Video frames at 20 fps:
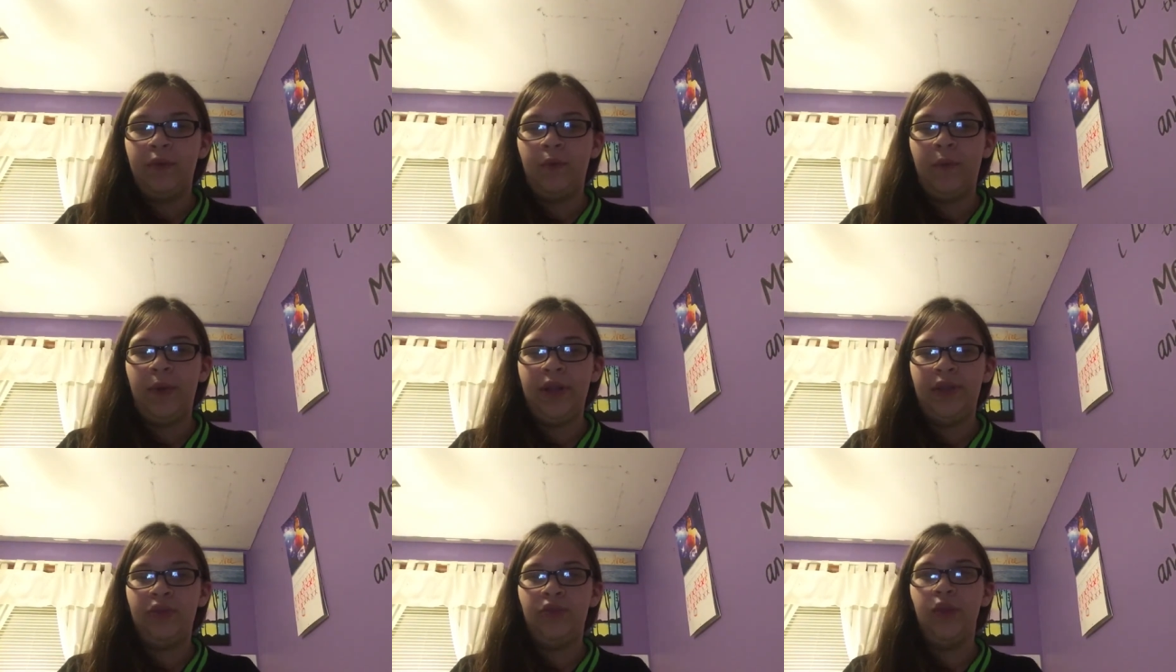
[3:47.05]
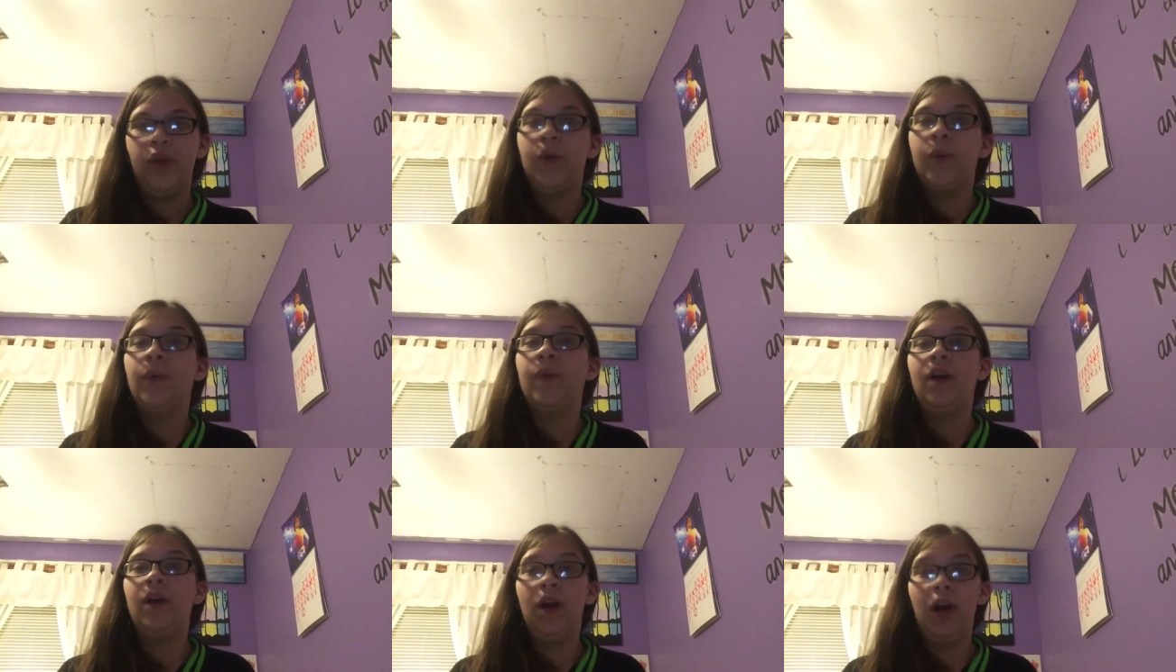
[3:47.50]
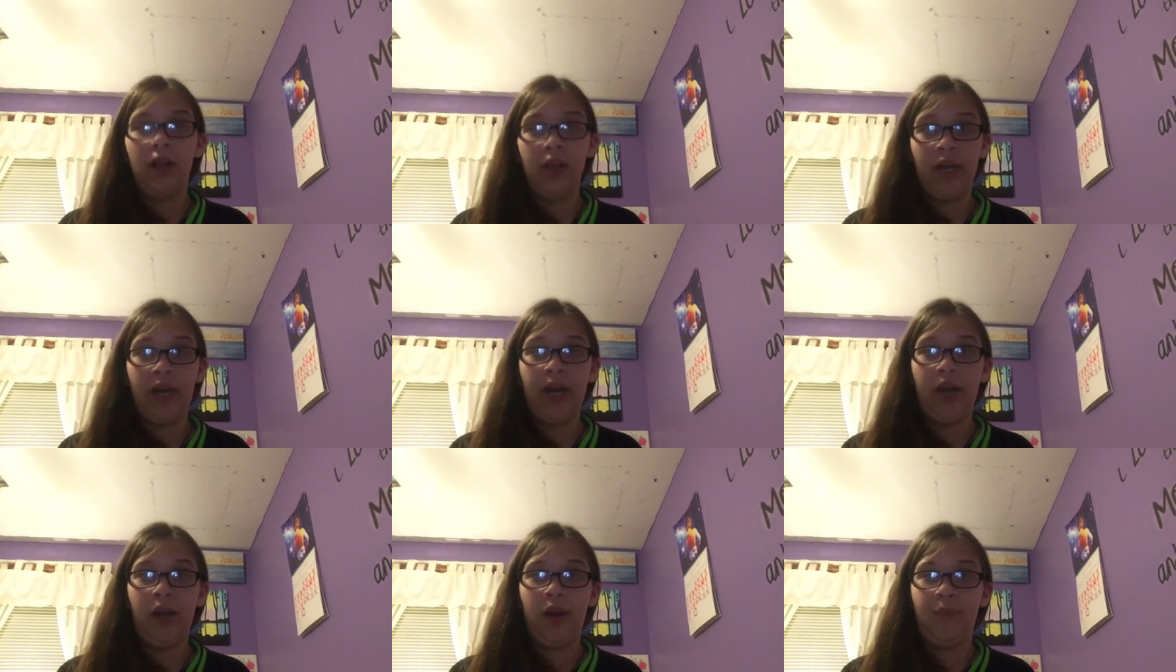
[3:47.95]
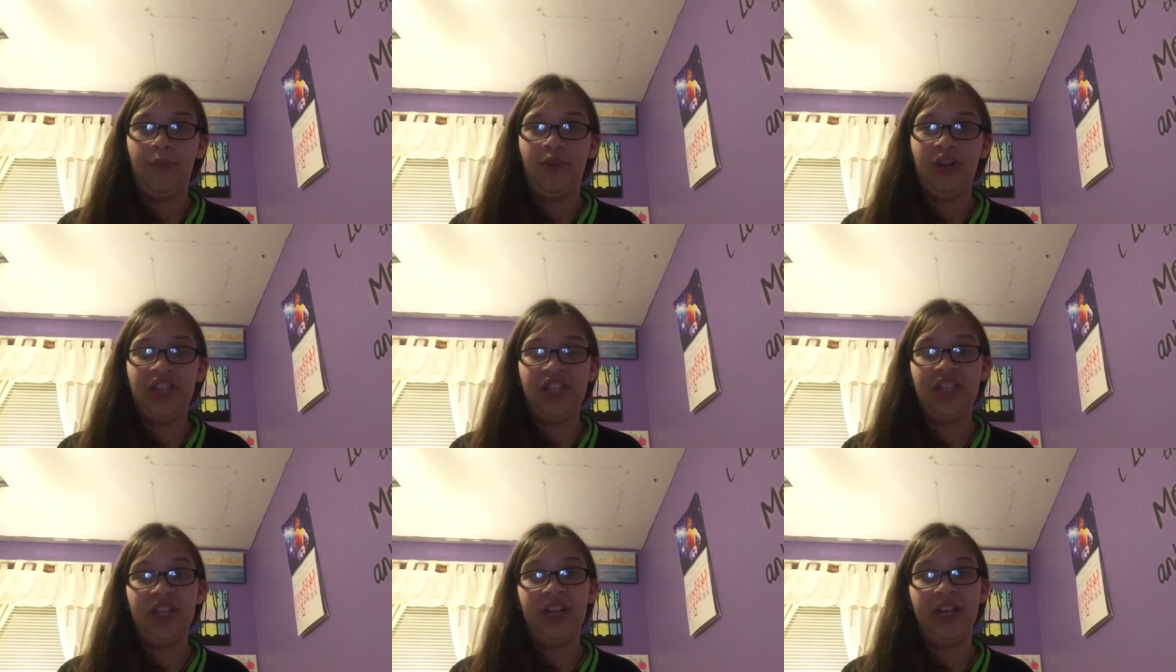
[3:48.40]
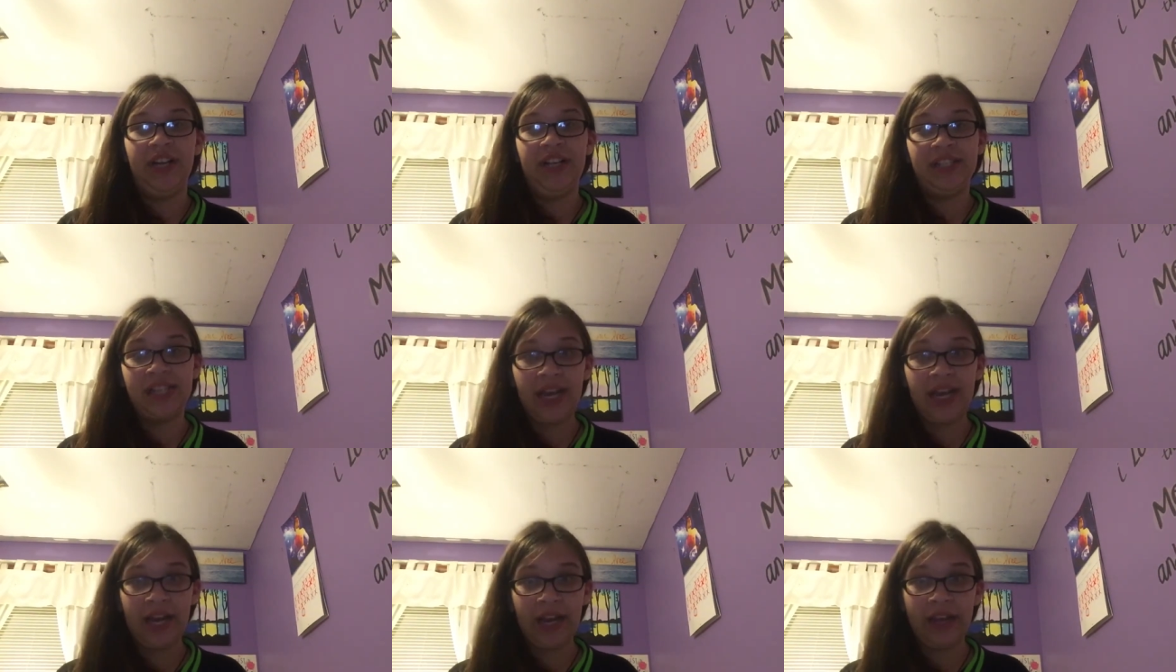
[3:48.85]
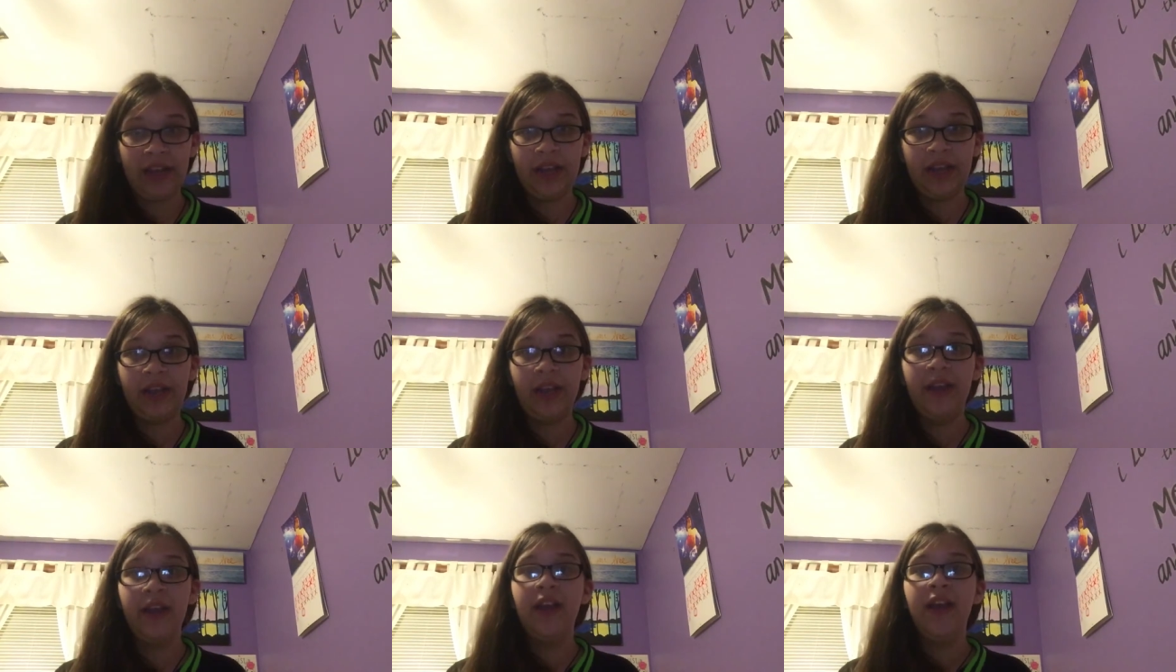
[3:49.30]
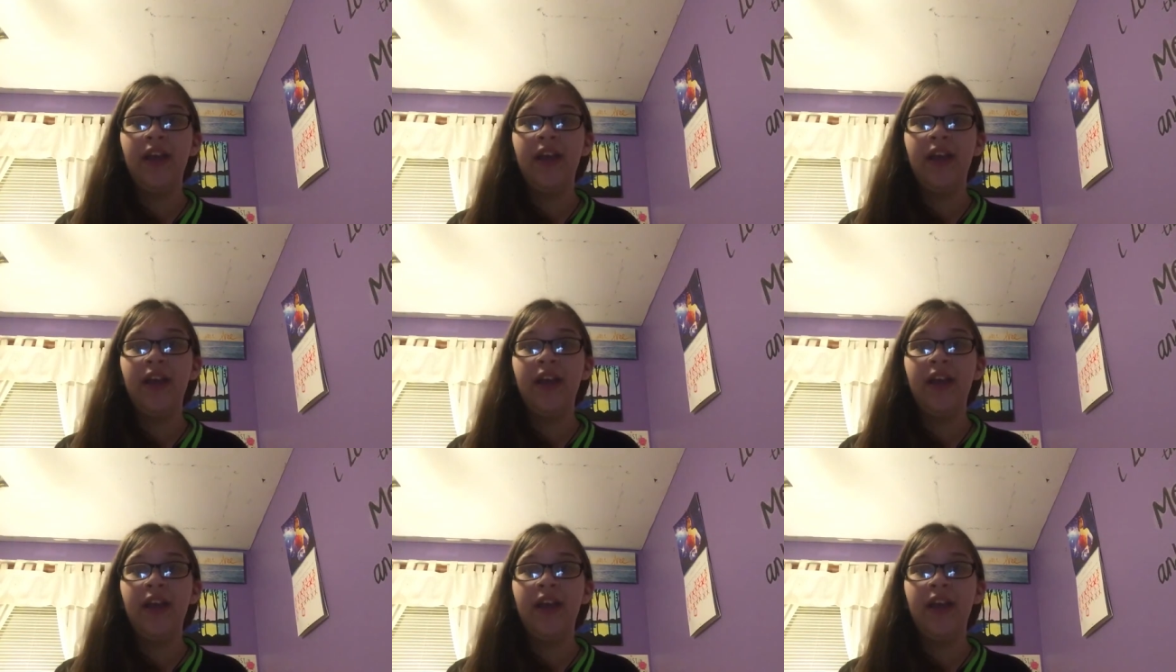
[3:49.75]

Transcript: went through a lot of depression and anxiety,